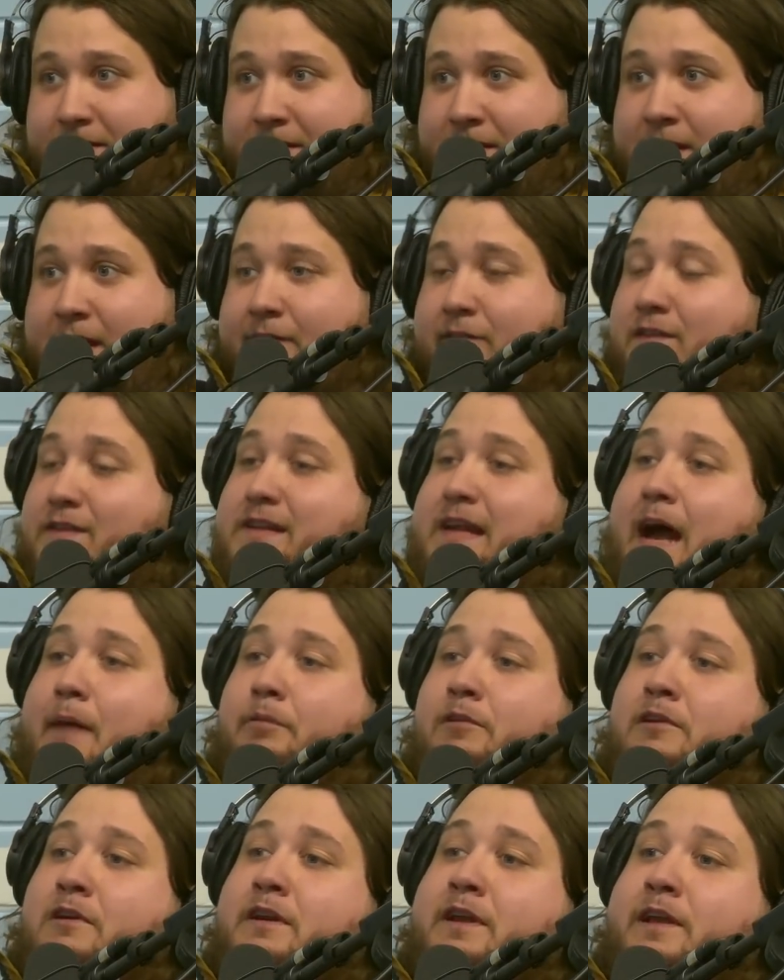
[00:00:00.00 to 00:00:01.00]
you never
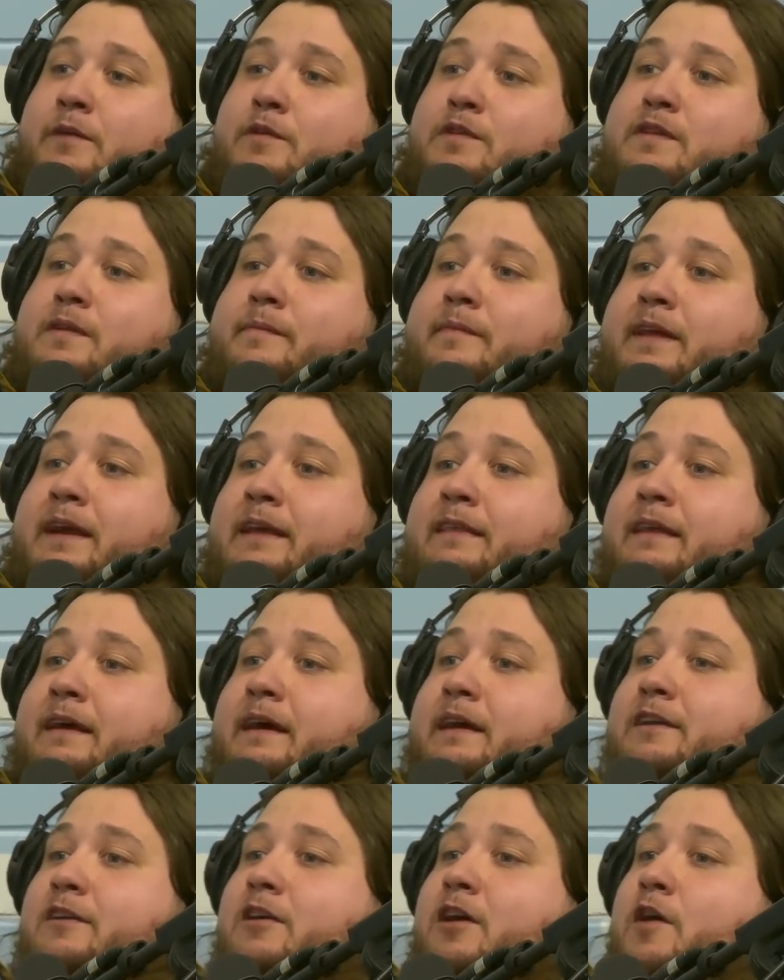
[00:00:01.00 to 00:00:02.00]
stop learning with something like
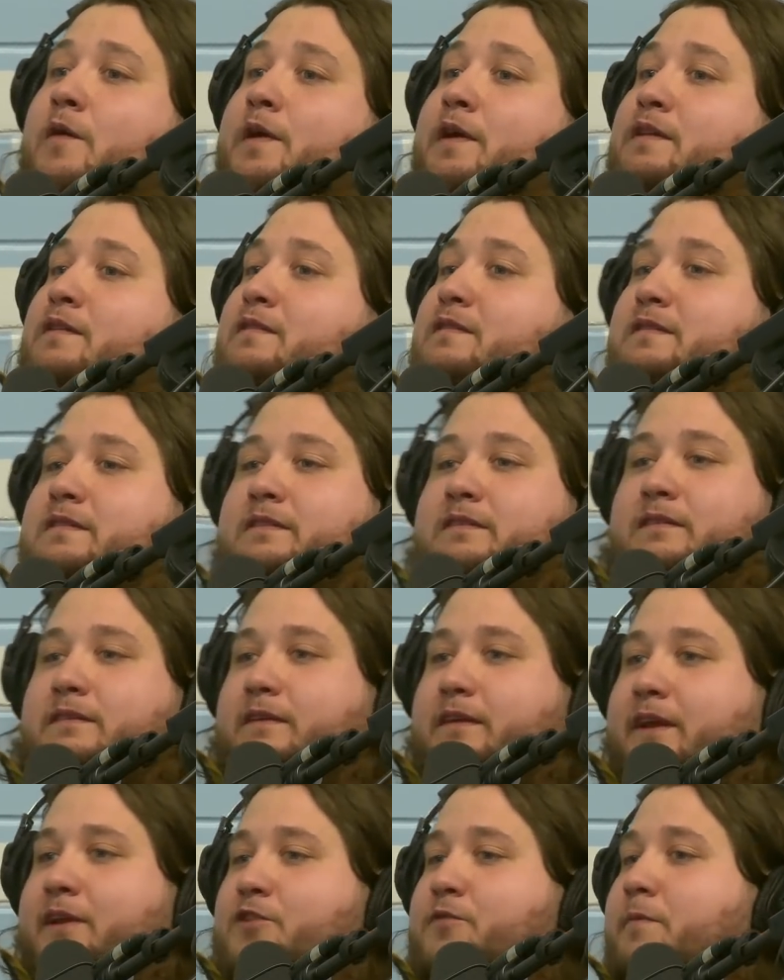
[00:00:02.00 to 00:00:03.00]
that. You're always
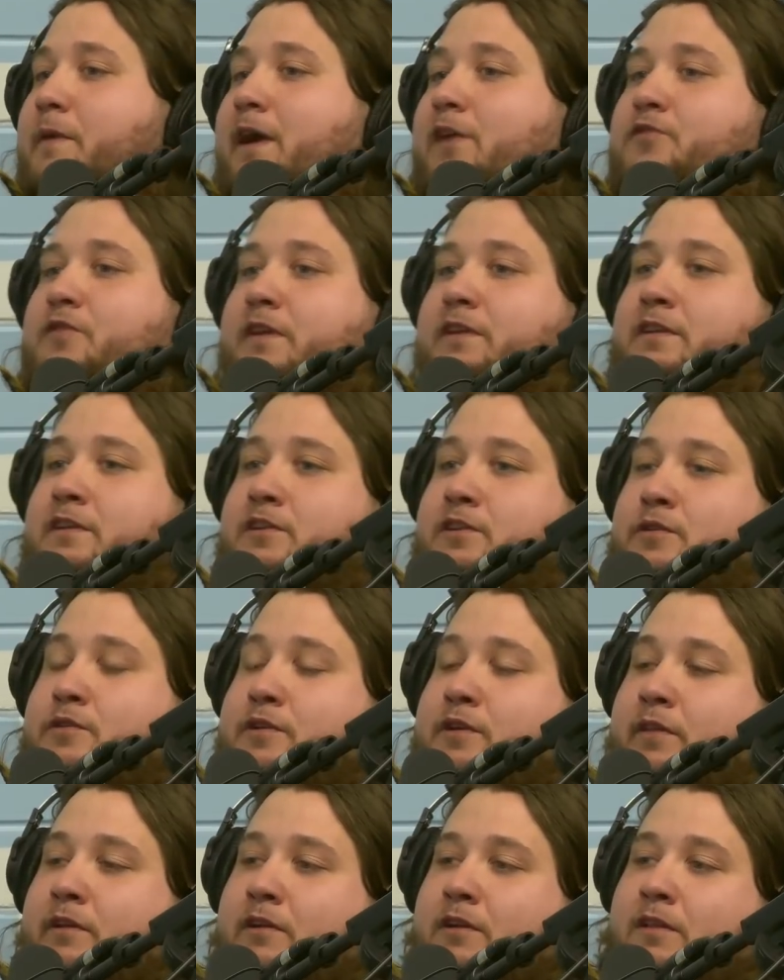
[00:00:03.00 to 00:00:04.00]
each project you do,
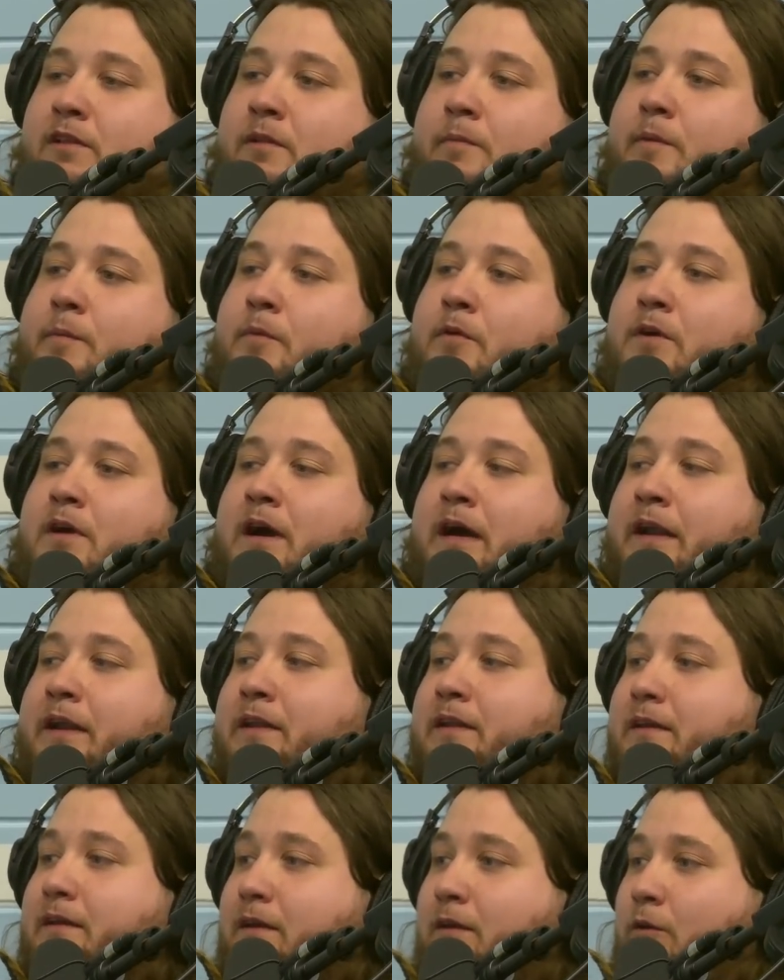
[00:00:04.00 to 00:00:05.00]
you learn a little bit more
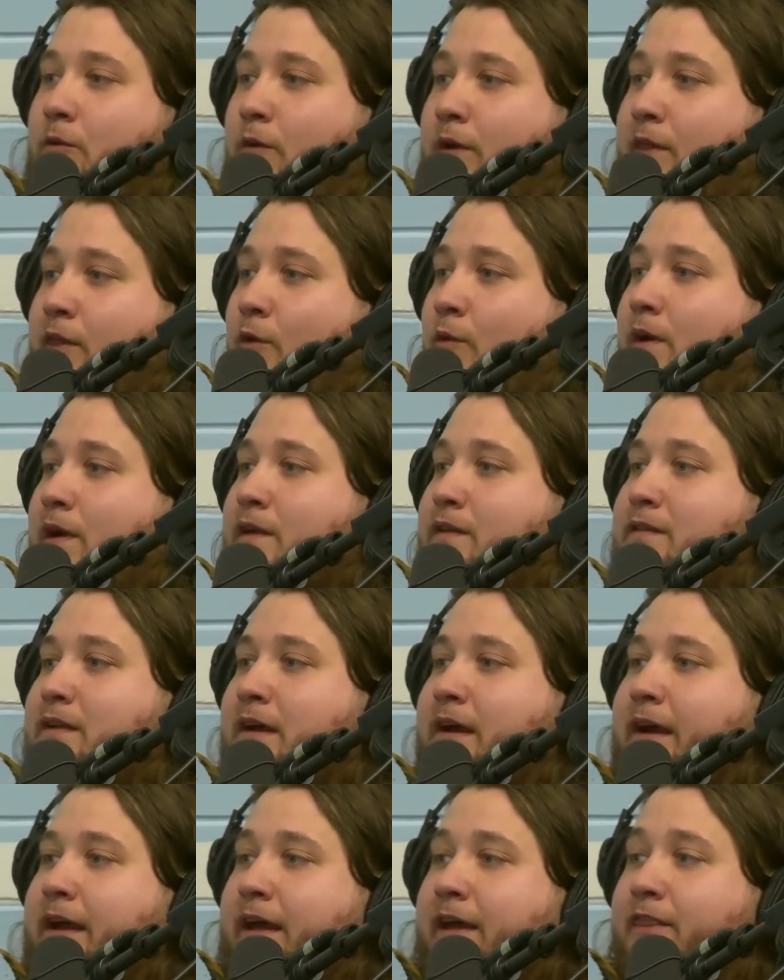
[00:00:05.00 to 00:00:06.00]
on. One of the ones
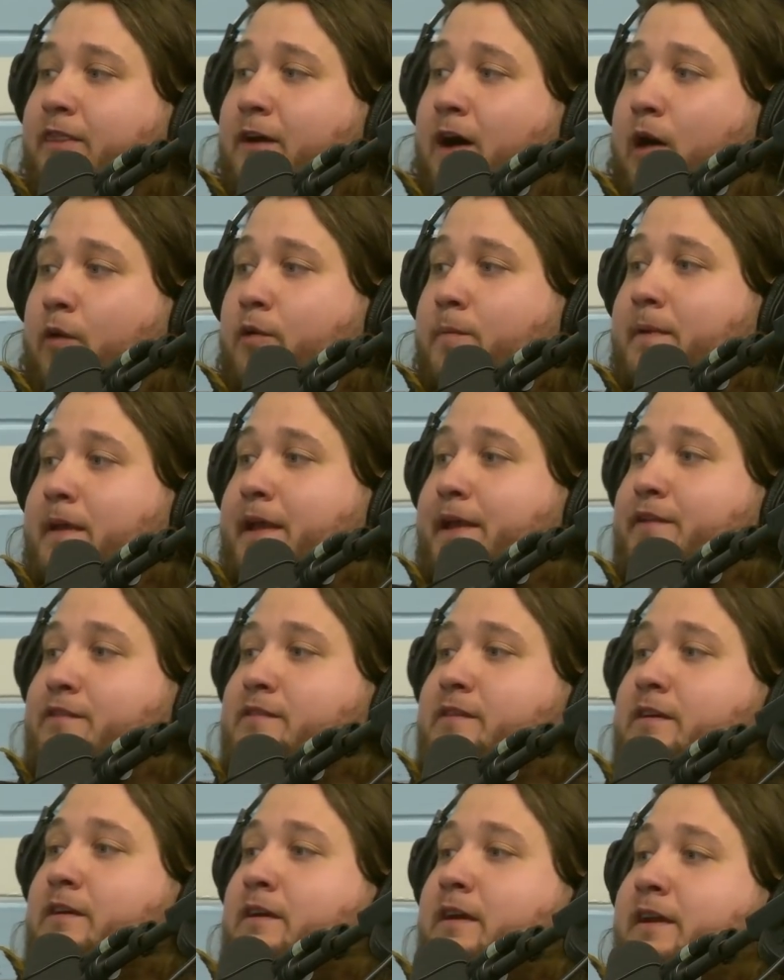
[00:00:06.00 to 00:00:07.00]
I thought would be
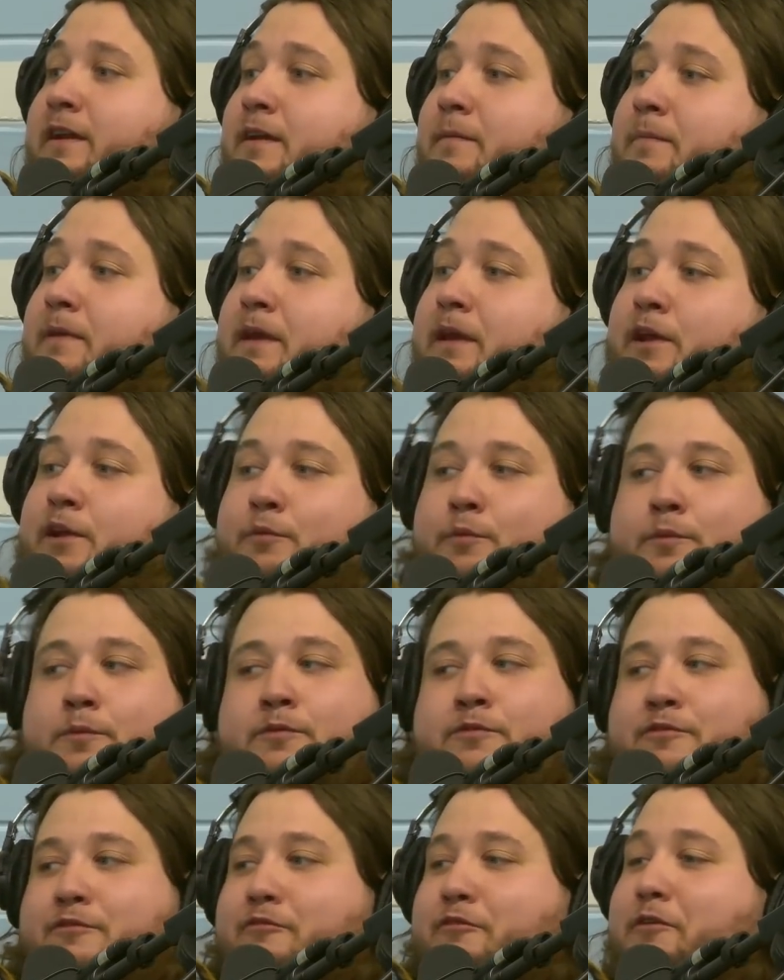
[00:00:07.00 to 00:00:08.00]
easier ended up being
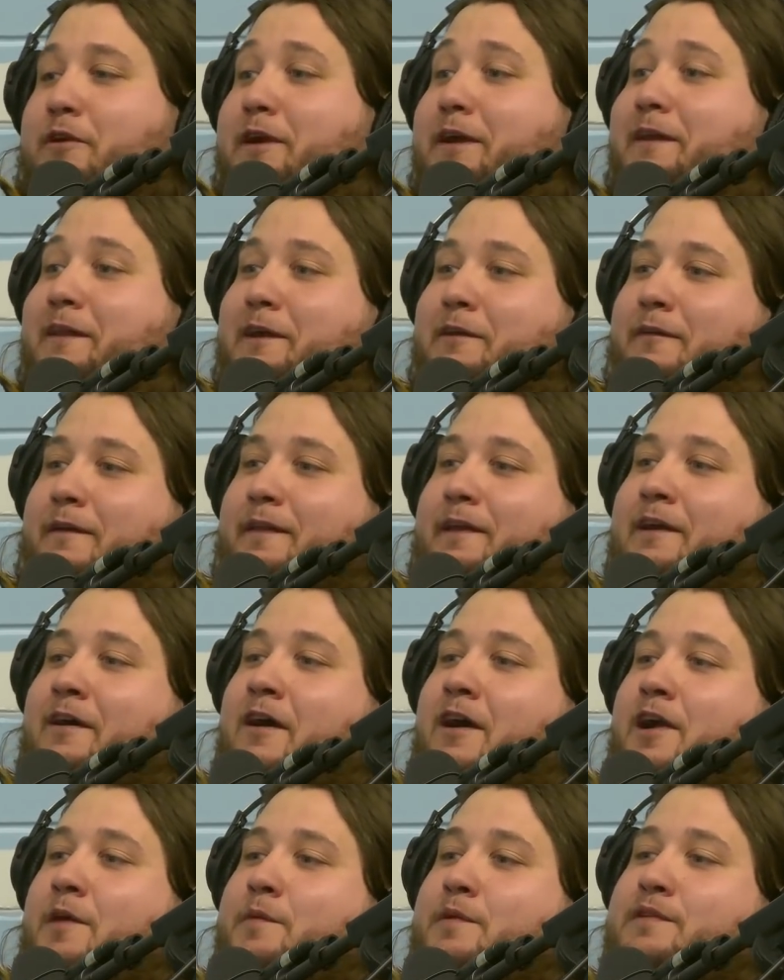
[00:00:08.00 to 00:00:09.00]
really, really
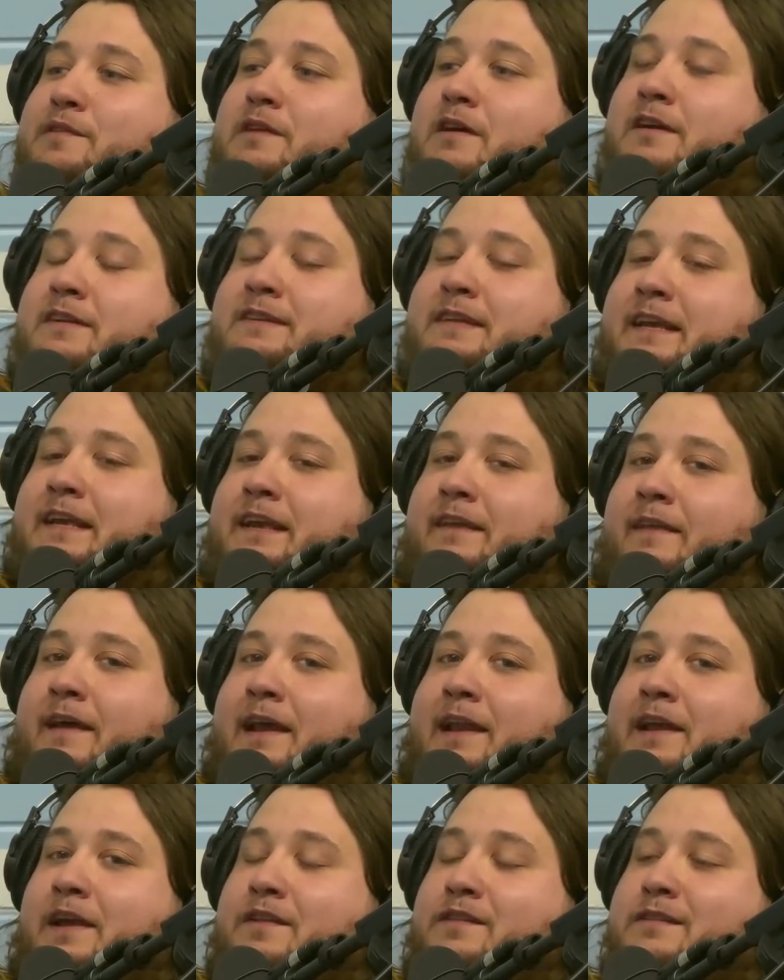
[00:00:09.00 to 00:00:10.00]
hard was
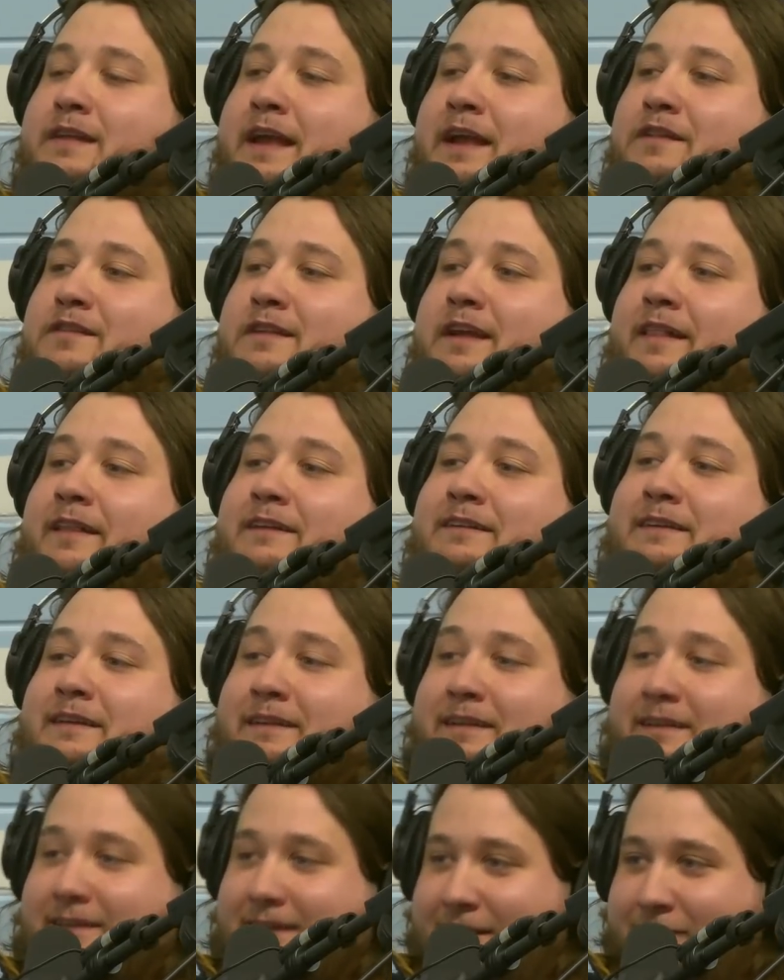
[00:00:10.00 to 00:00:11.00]
articulating a snake
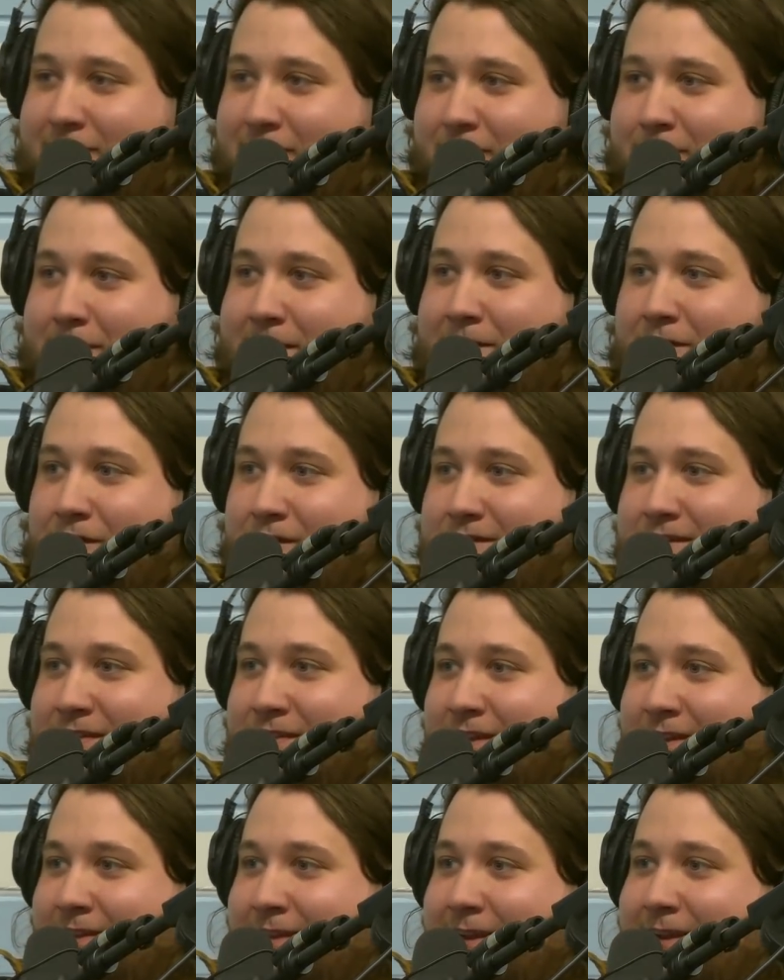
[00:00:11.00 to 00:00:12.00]
skeleton after the beetles did
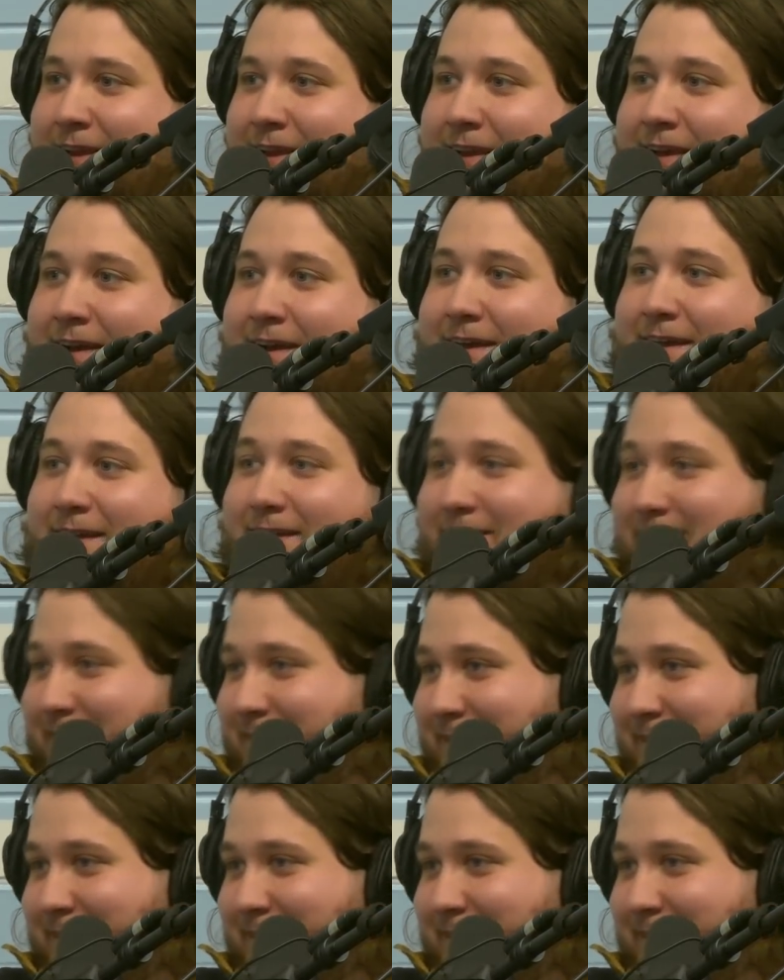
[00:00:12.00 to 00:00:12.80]
the cleaning on it.